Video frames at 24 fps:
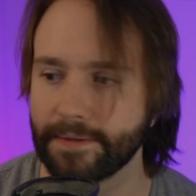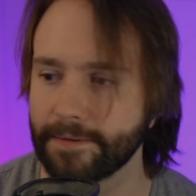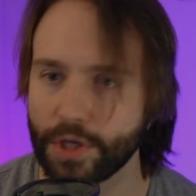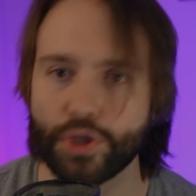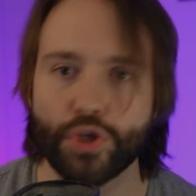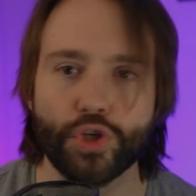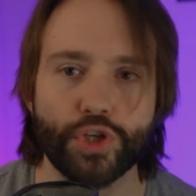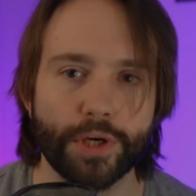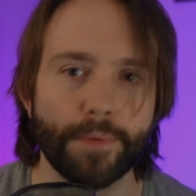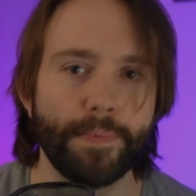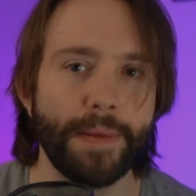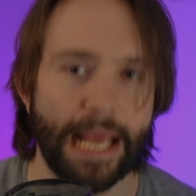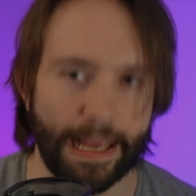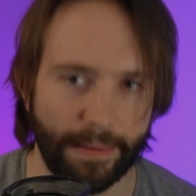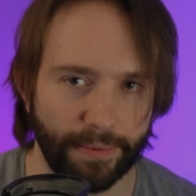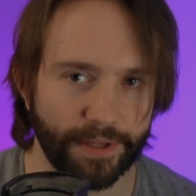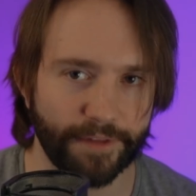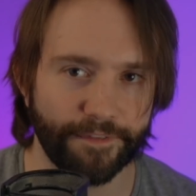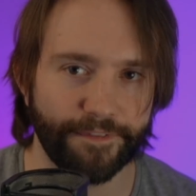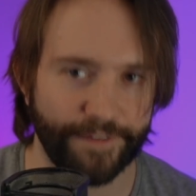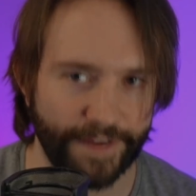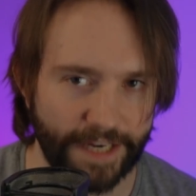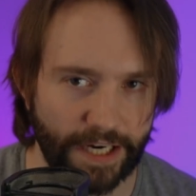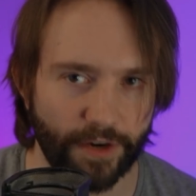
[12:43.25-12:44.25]
You should be able
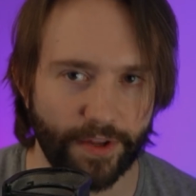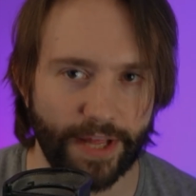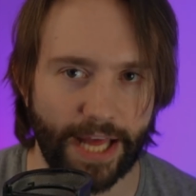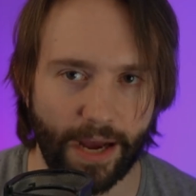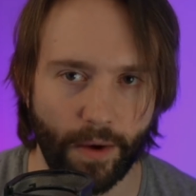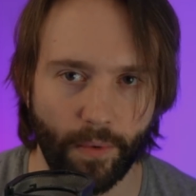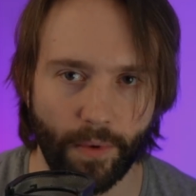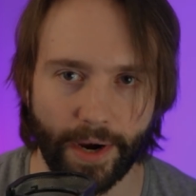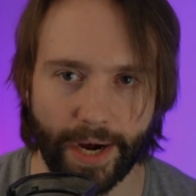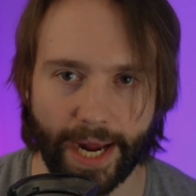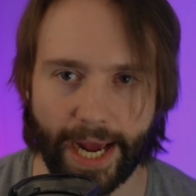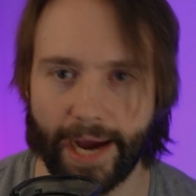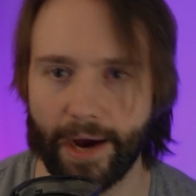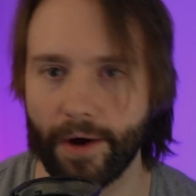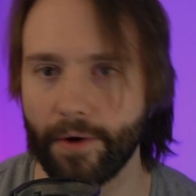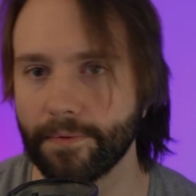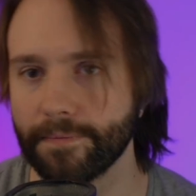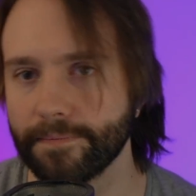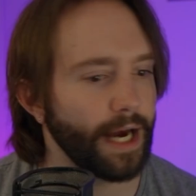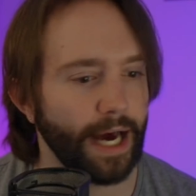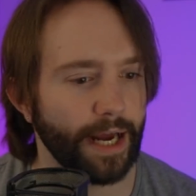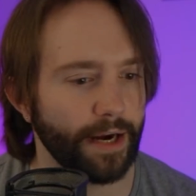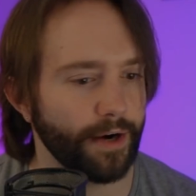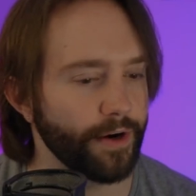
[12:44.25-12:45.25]
to figure that one out.
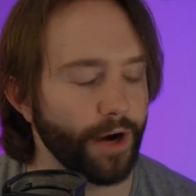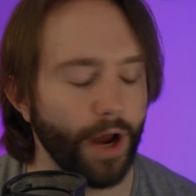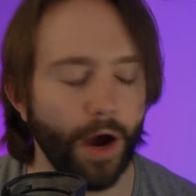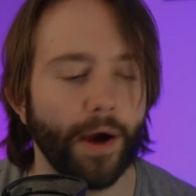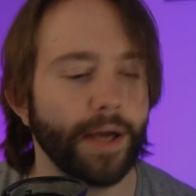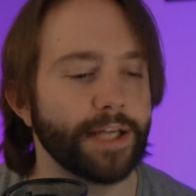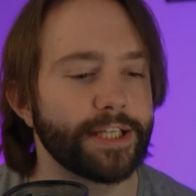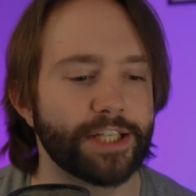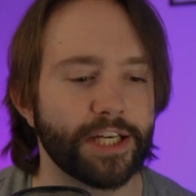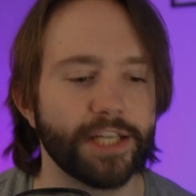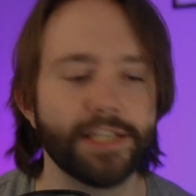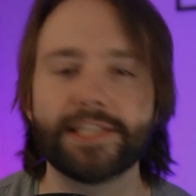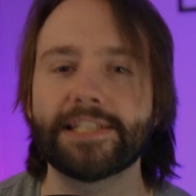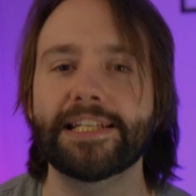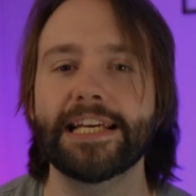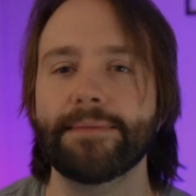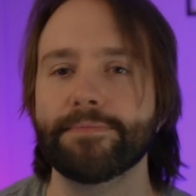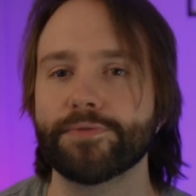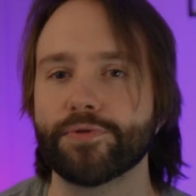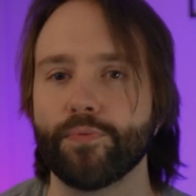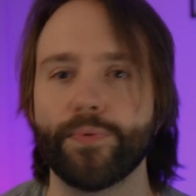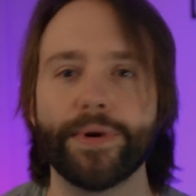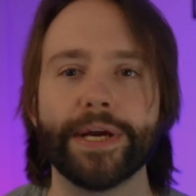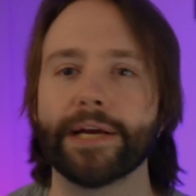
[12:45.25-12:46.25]
I don't know. It just
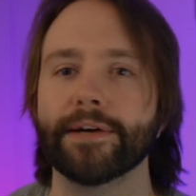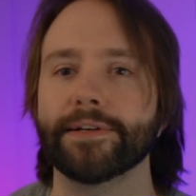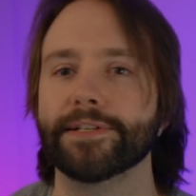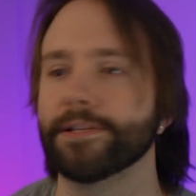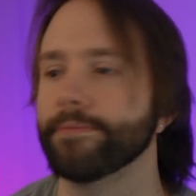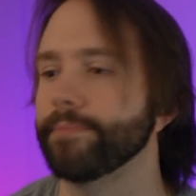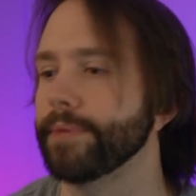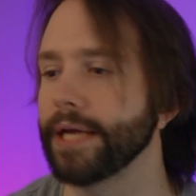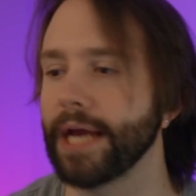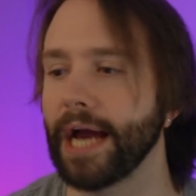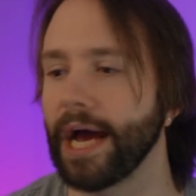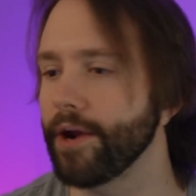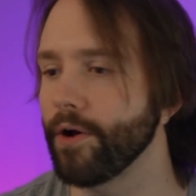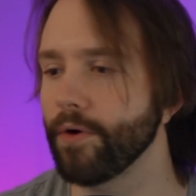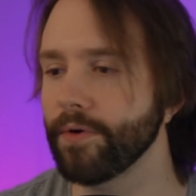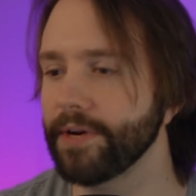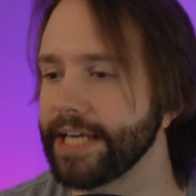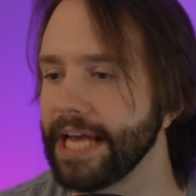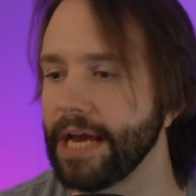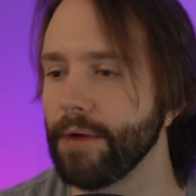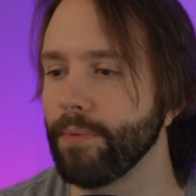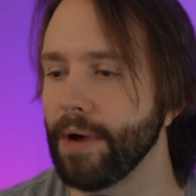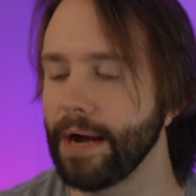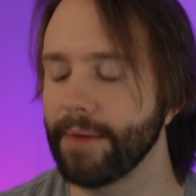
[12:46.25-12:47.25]
seems weird to me. I don't
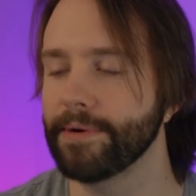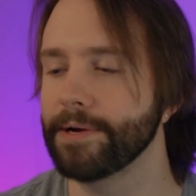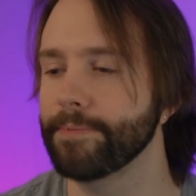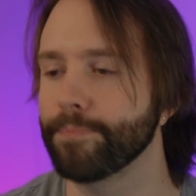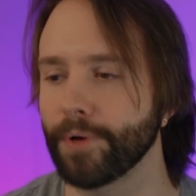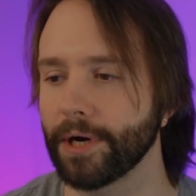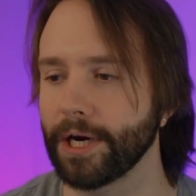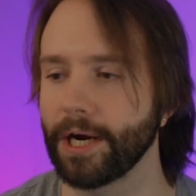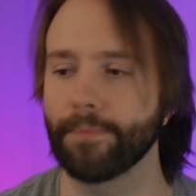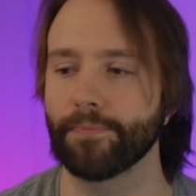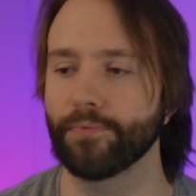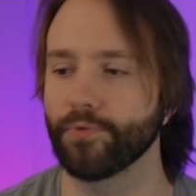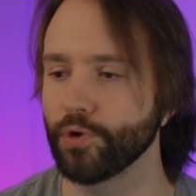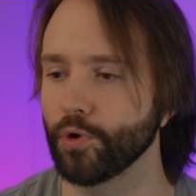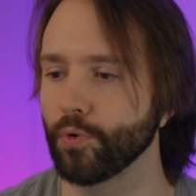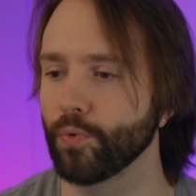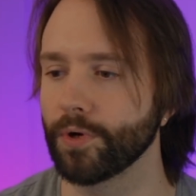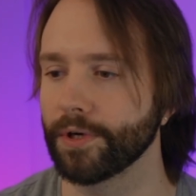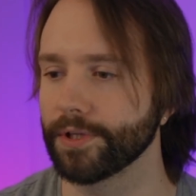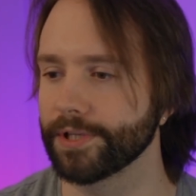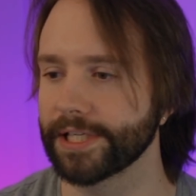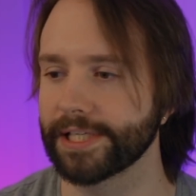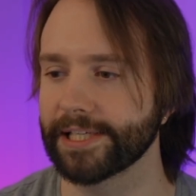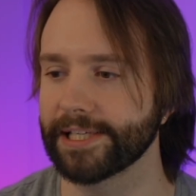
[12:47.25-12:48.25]
get why we bring up real
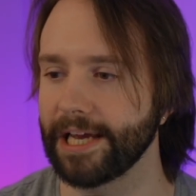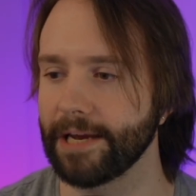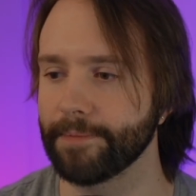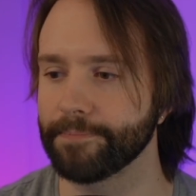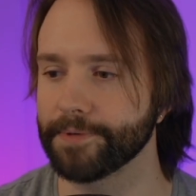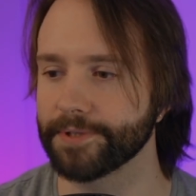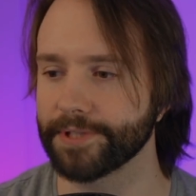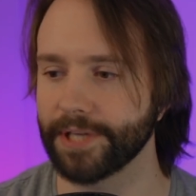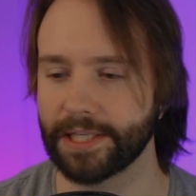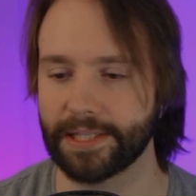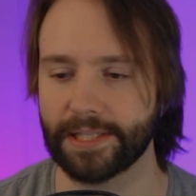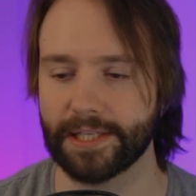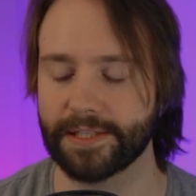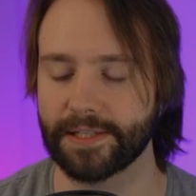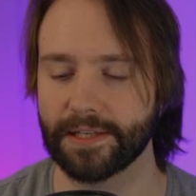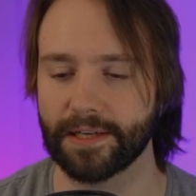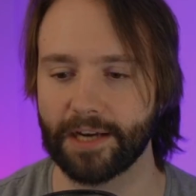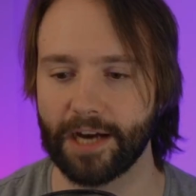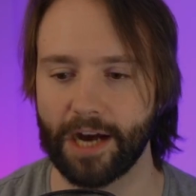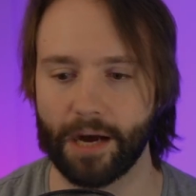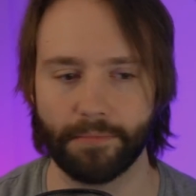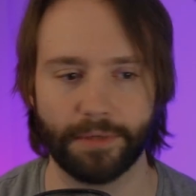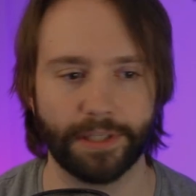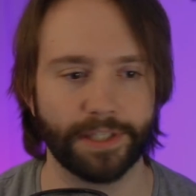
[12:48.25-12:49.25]
world examples like this in
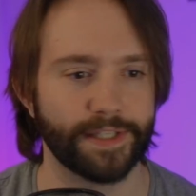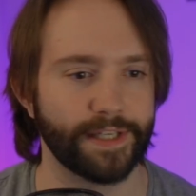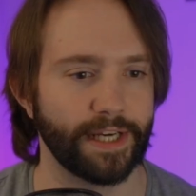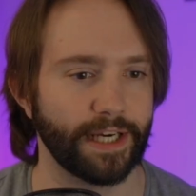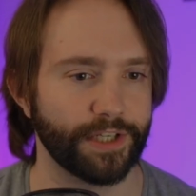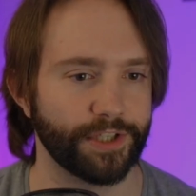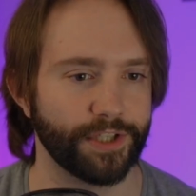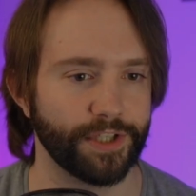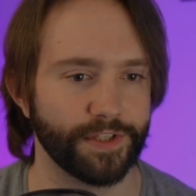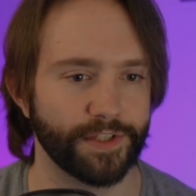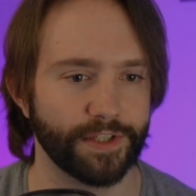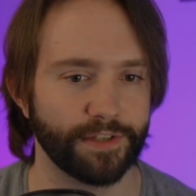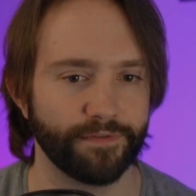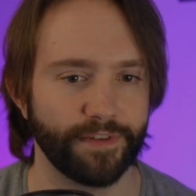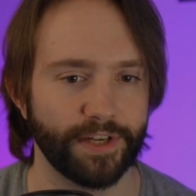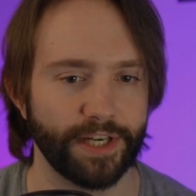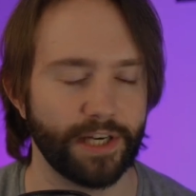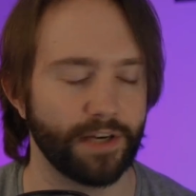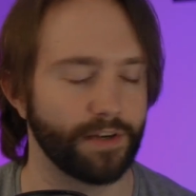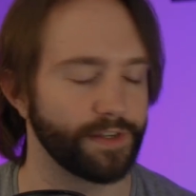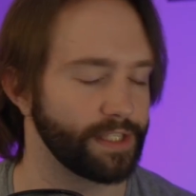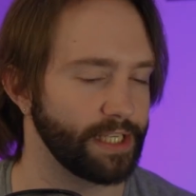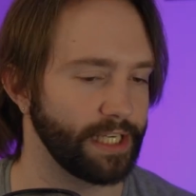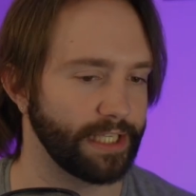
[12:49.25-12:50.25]
comment sections and
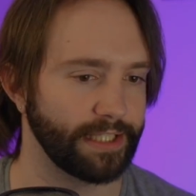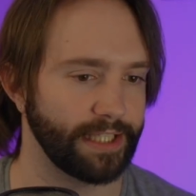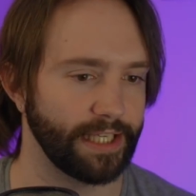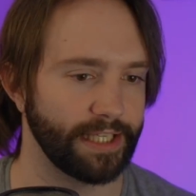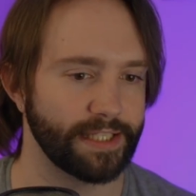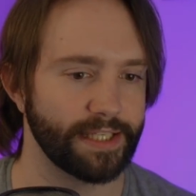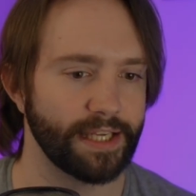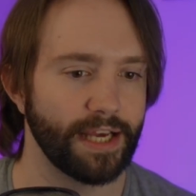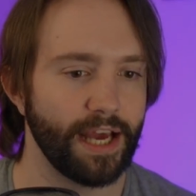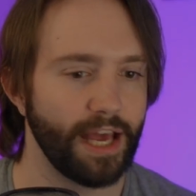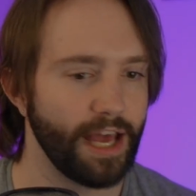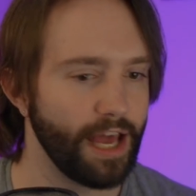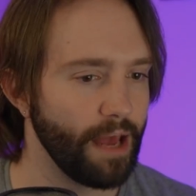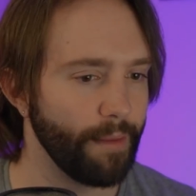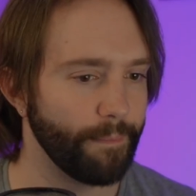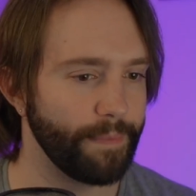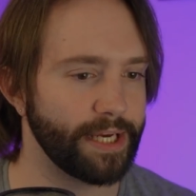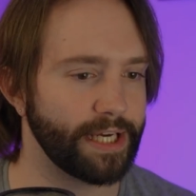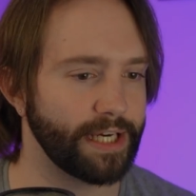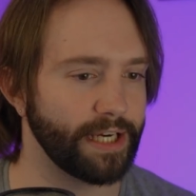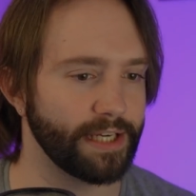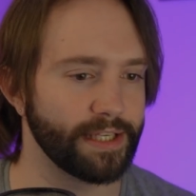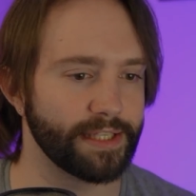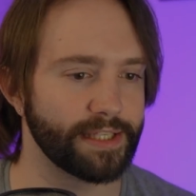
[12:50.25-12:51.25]
videos like this,
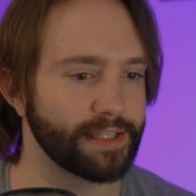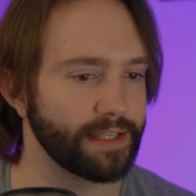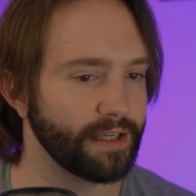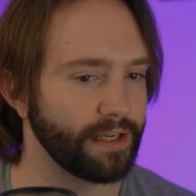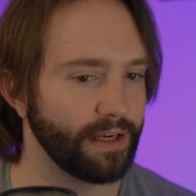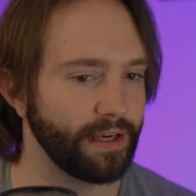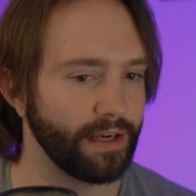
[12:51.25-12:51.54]
because